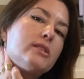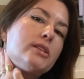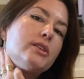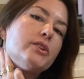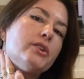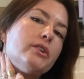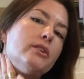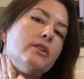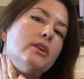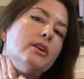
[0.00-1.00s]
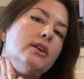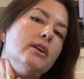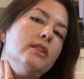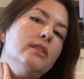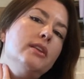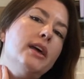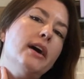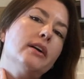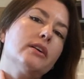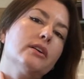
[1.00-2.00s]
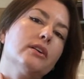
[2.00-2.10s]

here in the neck,